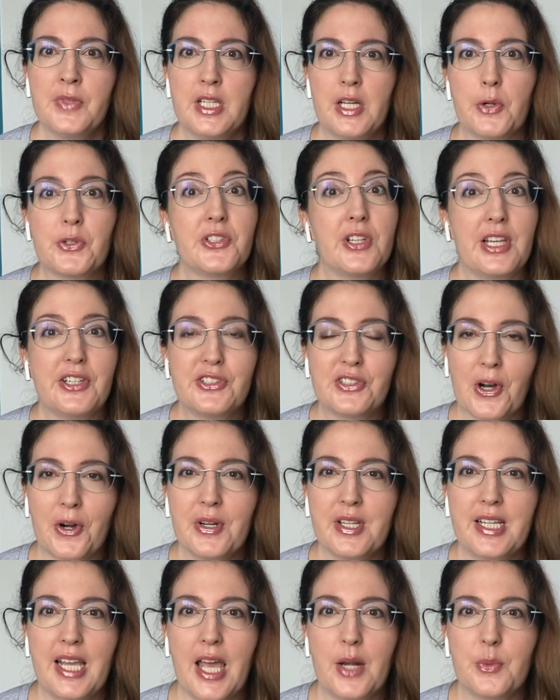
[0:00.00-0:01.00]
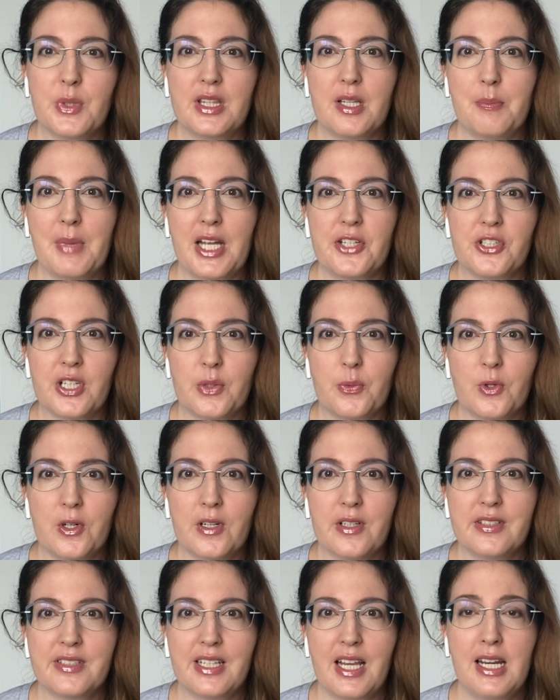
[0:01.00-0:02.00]
So they start again with the magic
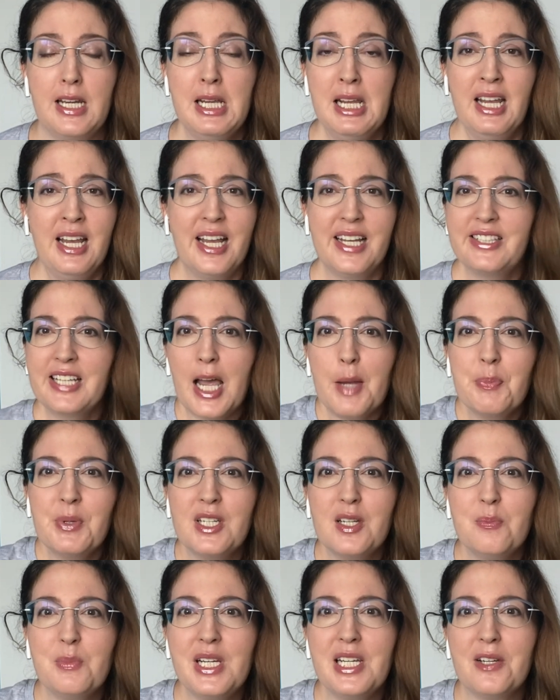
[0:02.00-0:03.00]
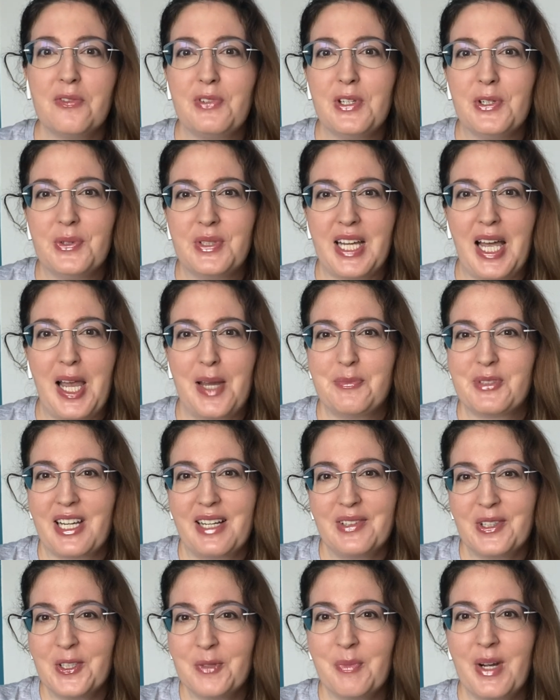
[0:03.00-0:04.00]
words. And it's happened to me a few times. I
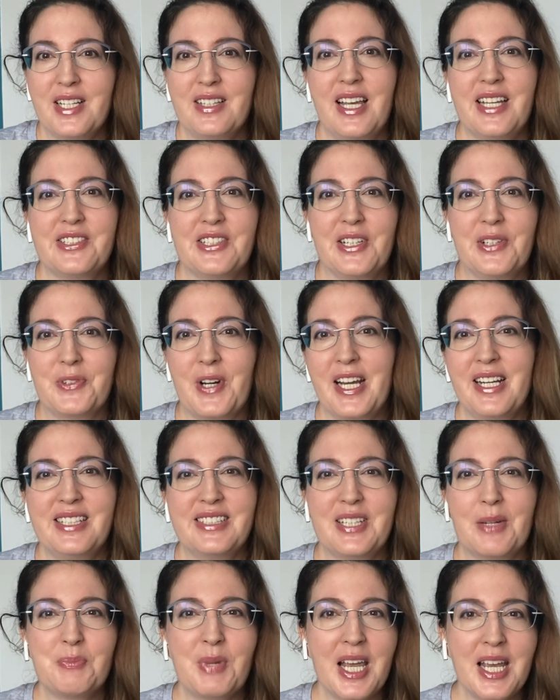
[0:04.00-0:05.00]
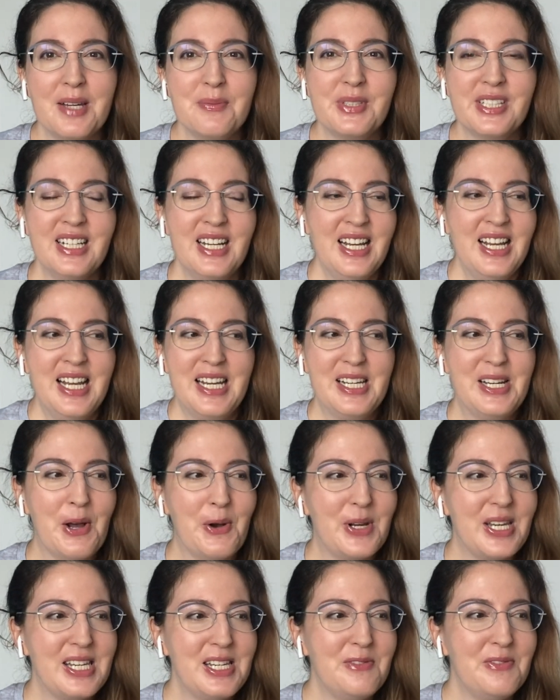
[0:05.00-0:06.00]
learned my lesson, right? Sometimes,
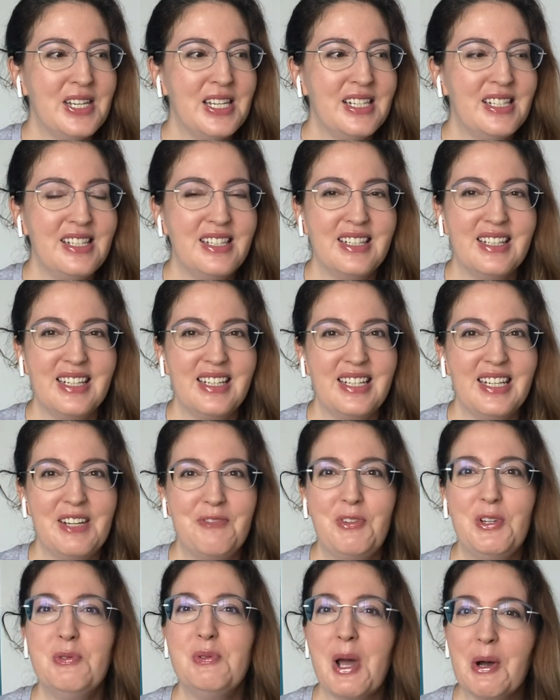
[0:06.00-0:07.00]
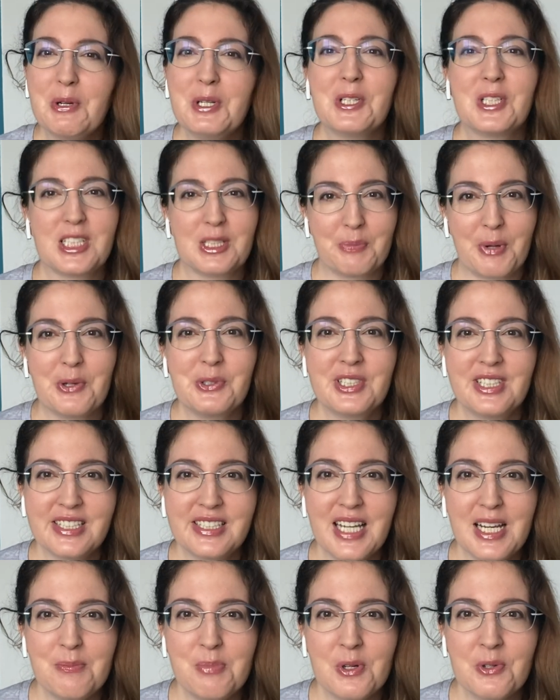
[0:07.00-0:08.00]
even if you're supposed to
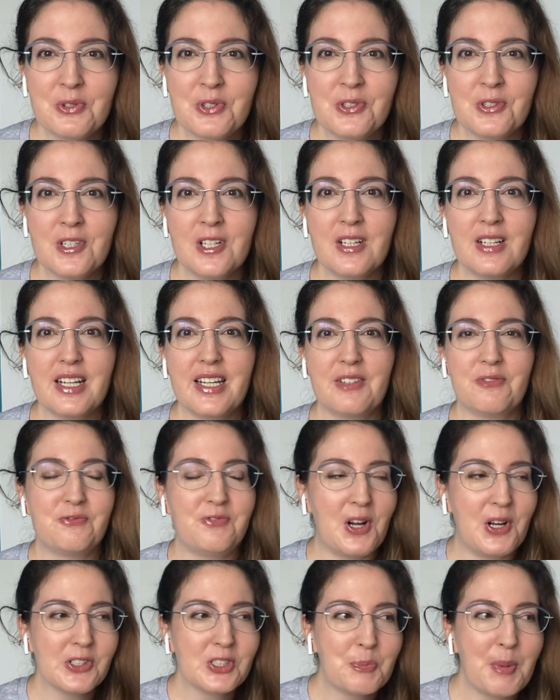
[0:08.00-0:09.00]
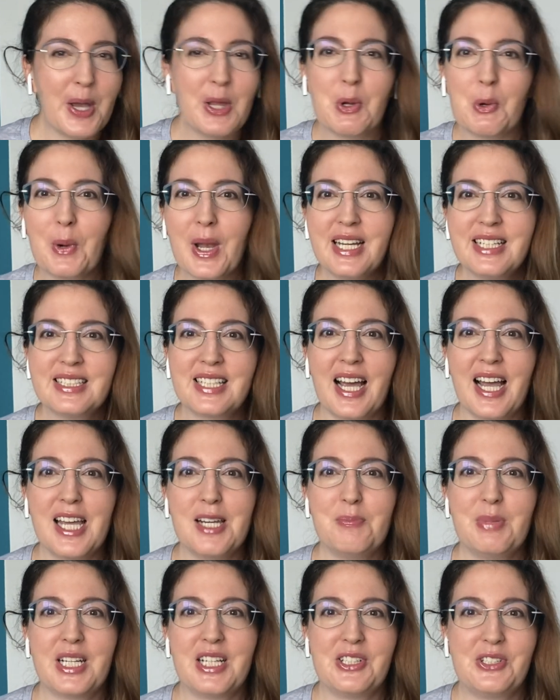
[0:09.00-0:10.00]
say bonjour, it falls by the
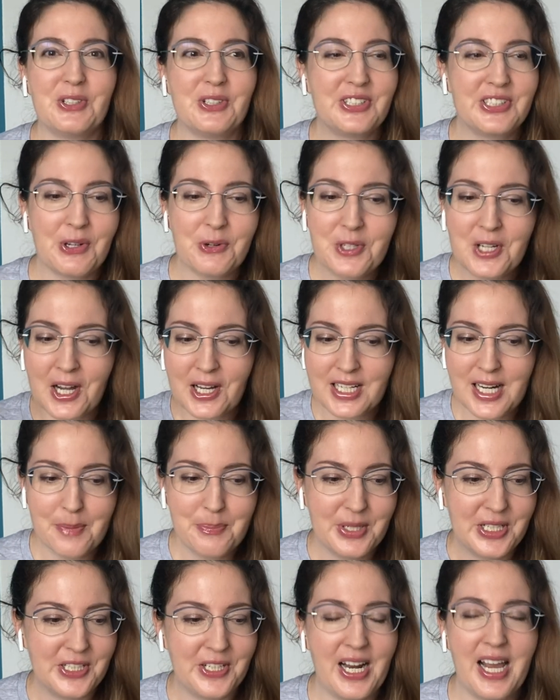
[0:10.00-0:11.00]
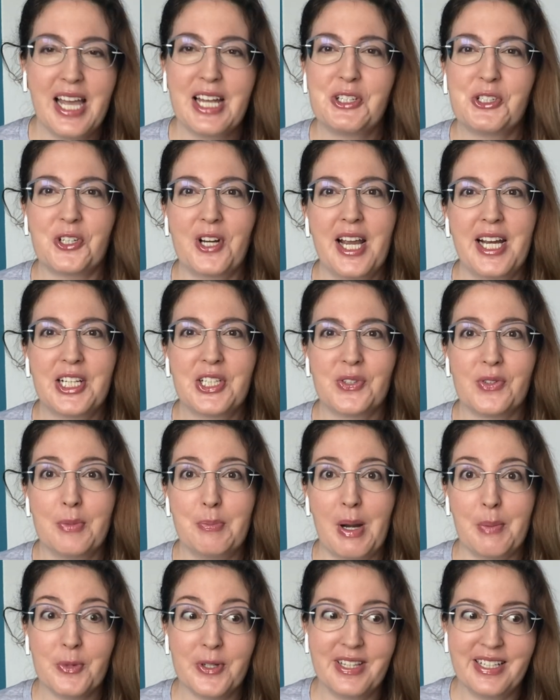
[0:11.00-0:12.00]
wayside because you're so caught up in your head trying to
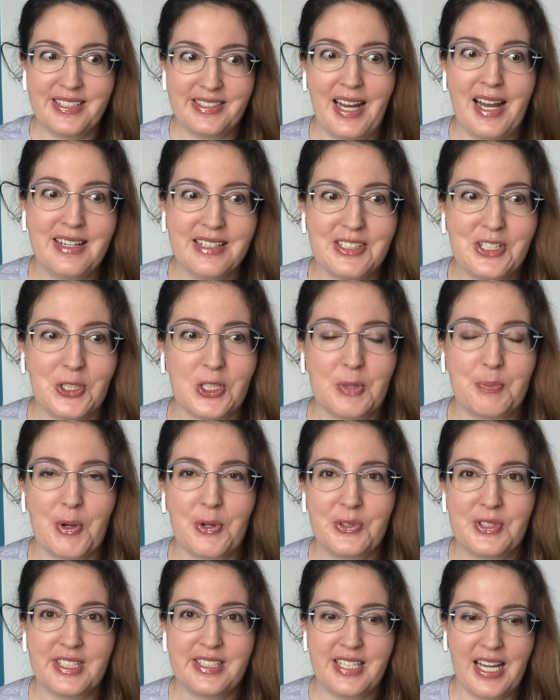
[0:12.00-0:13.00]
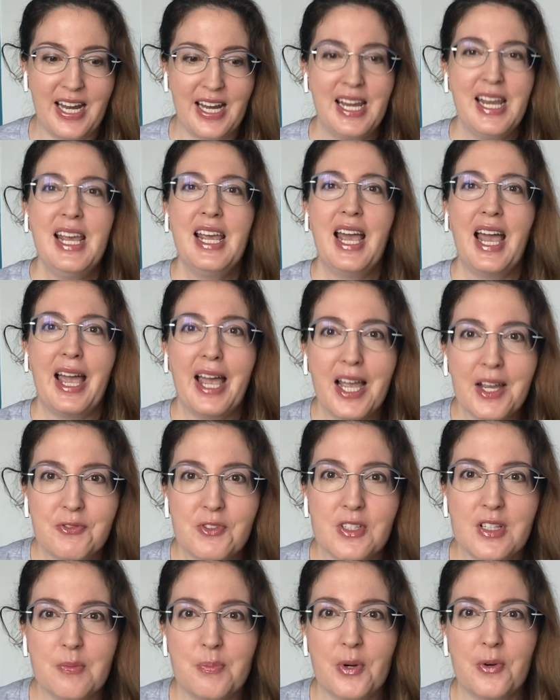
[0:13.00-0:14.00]
remember the sentence you're supposed to say
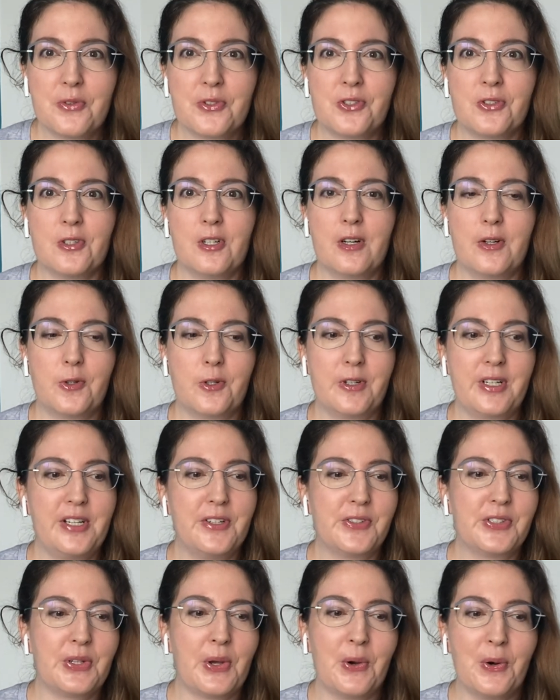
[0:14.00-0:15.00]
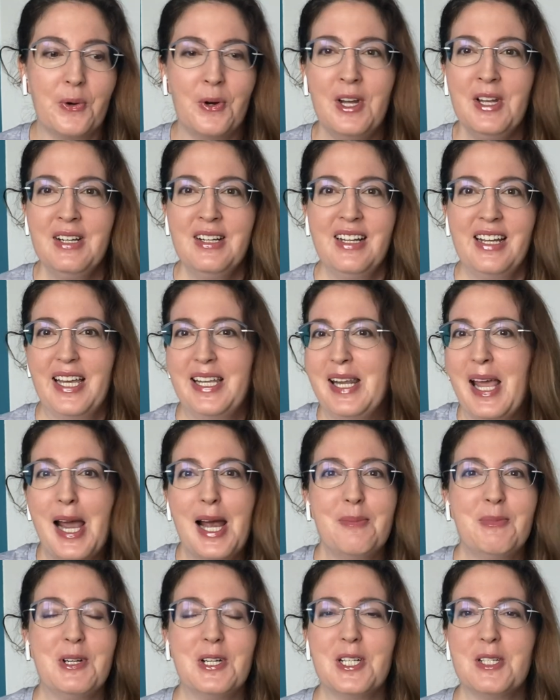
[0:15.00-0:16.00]
after the bonjour, or you're so
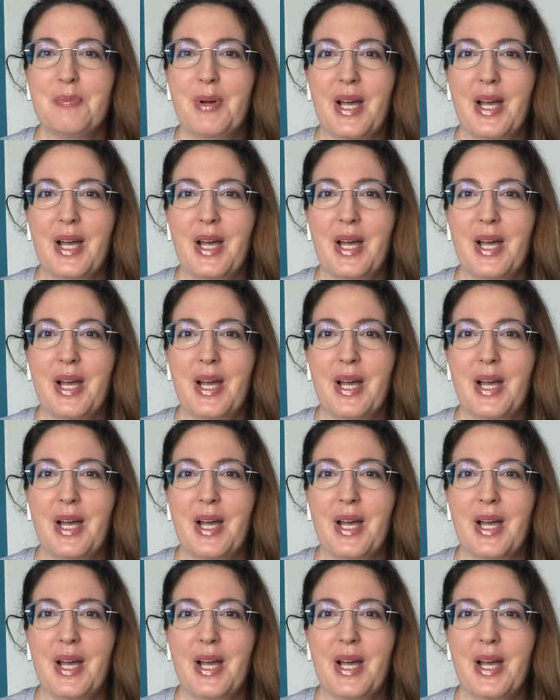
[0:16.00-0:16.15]
enamored